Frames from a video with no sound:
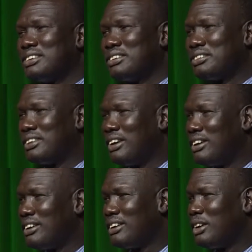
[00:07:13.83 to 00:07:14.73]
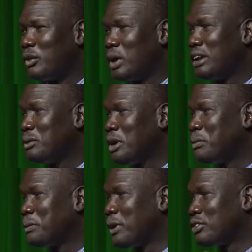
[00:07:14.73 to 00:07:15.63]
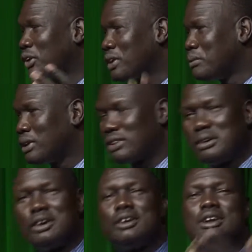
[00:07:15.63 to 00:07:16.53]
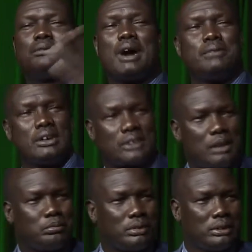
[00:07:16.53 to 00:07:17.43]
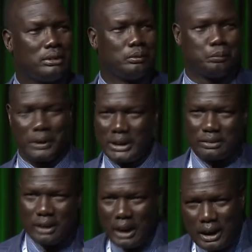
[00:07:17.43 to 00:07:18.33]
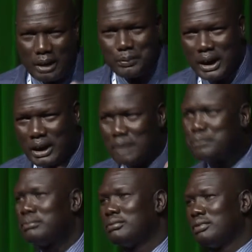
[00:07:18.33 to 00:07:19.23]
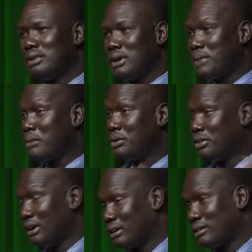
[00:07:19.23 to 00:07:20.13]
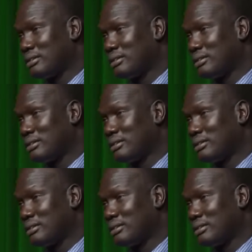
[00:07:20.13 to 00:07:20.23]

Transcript: So when people saw him, they say, oh, lebab has come. Please, Arab, lebab is here.